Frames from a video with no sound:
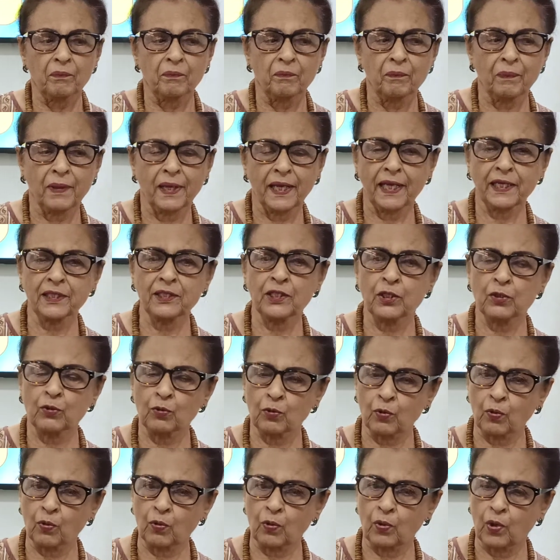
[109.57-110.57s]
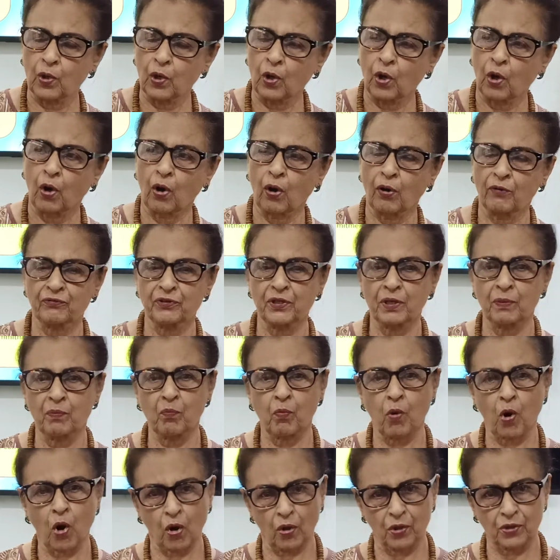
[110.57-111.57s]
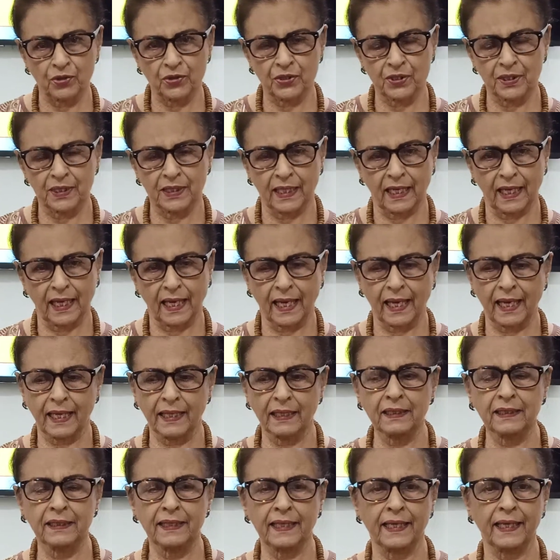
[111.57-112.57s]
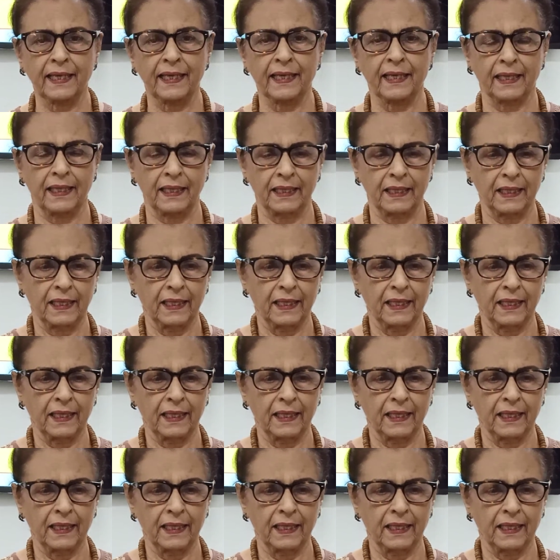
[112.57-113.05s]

play the role of the boss, and they